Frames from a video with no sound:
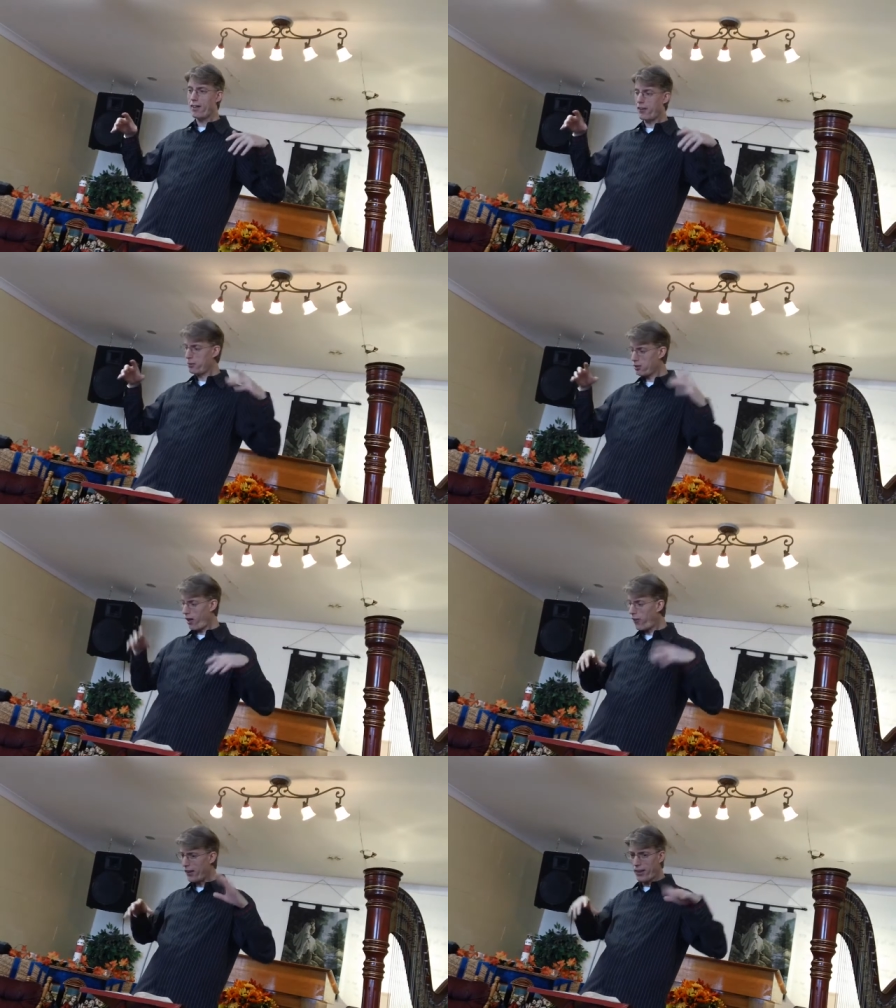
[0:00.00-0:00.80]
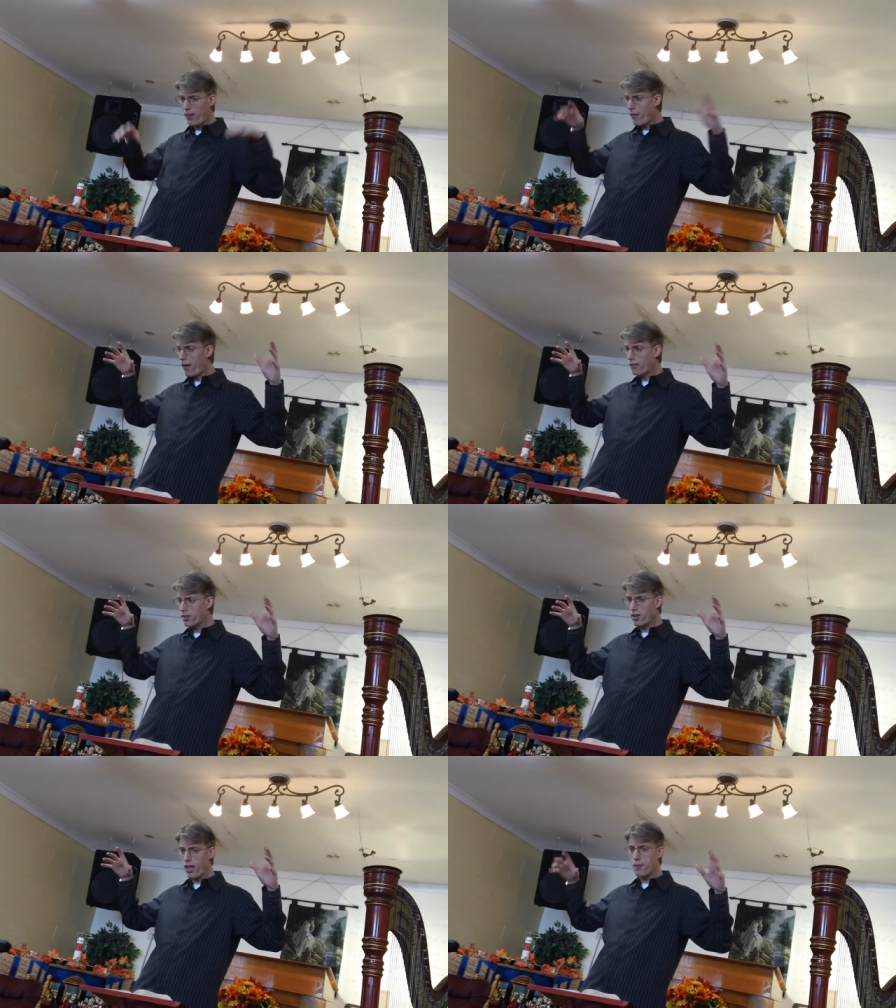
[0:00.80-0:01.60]
uh, there's nothing in there
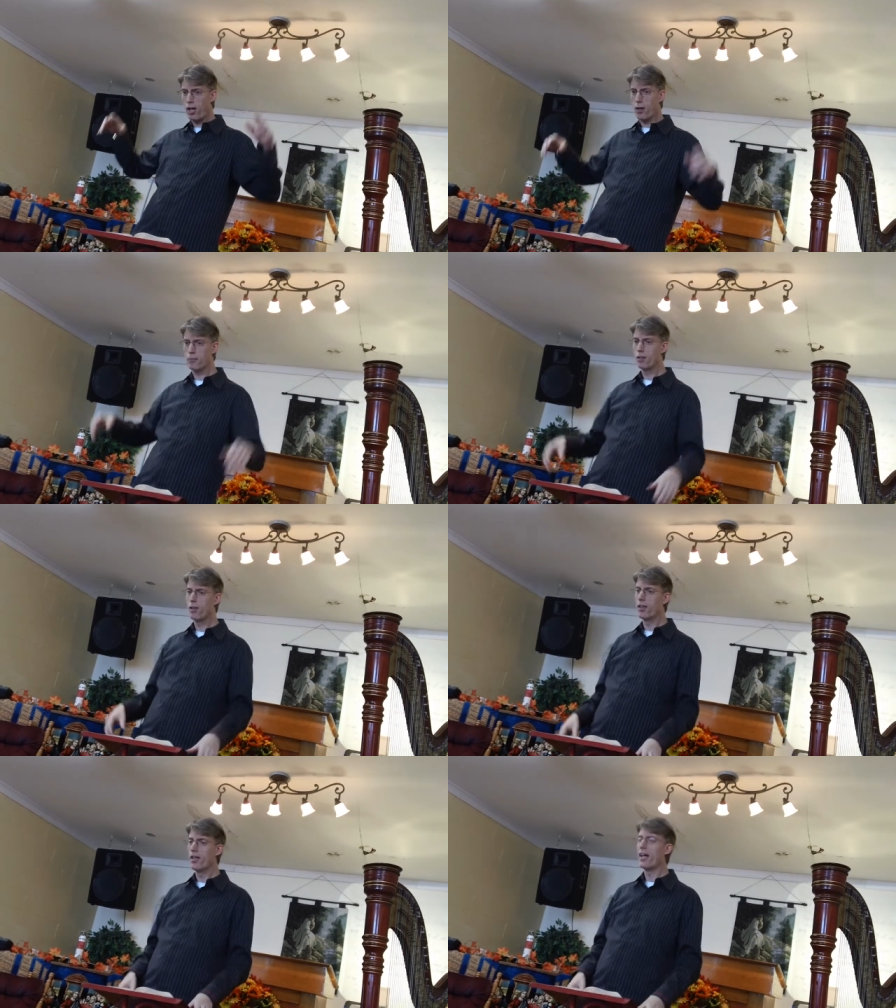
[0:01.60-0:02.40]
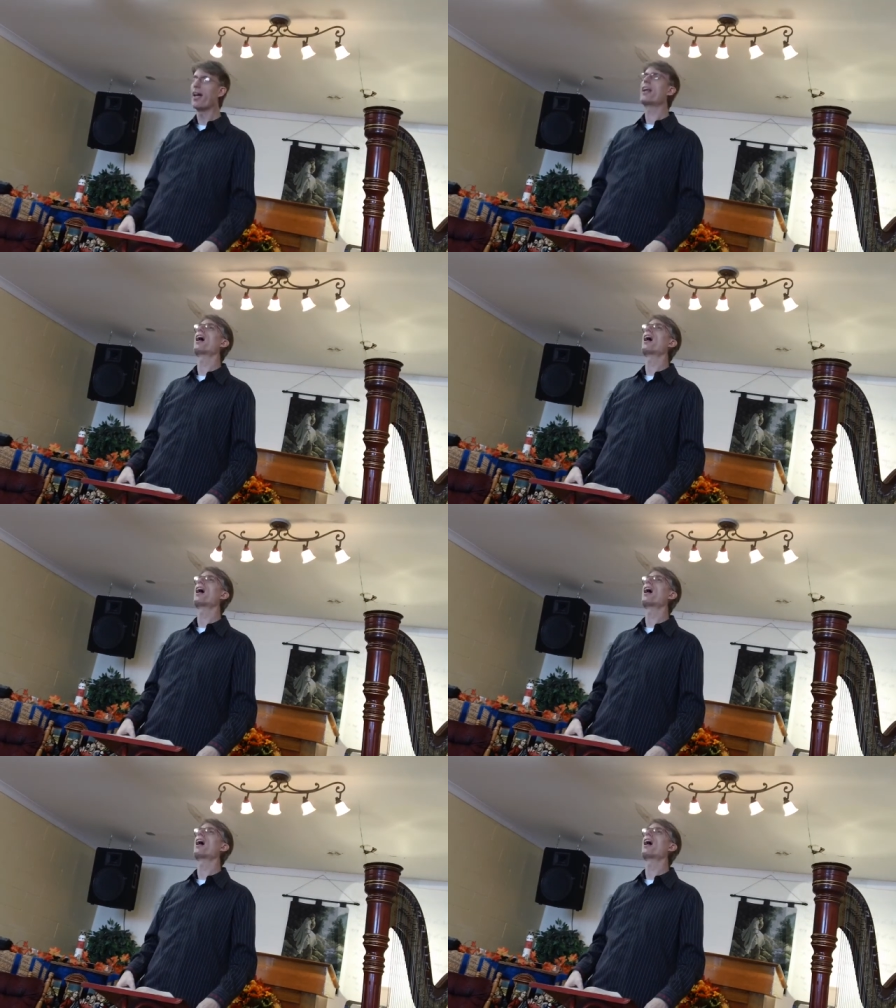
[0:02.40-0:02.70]
to climb up. And